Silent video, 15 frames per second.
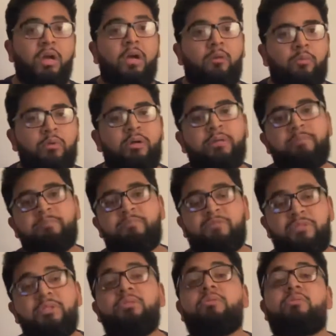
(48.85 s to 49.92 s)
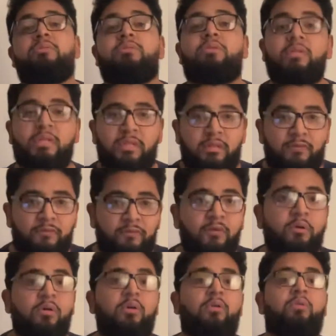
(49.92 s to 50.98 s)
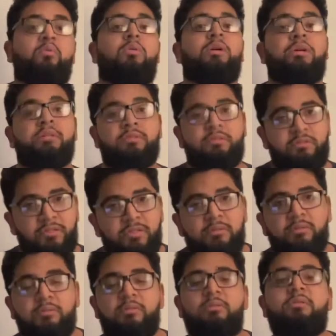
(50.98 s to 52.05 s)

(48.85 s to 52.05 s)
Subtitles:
1 2 3 4 1 2